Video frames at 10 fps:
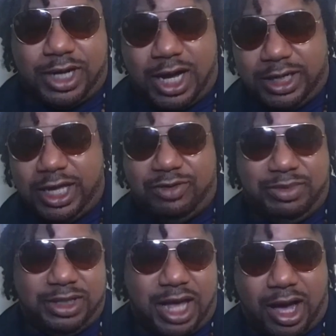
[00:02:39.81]
God
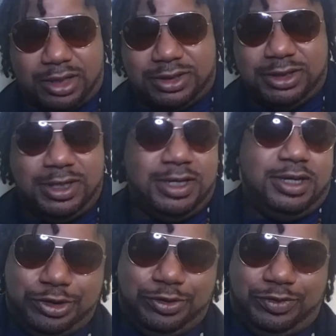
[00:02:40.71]
gave me locks.
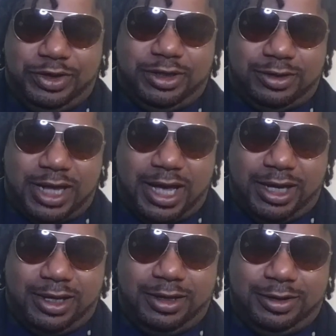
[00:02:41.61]
Do you feel
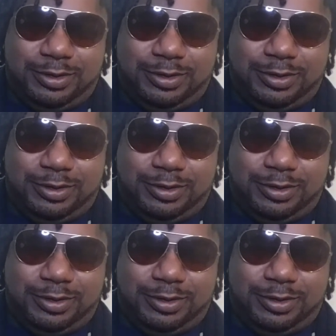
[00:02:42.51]
like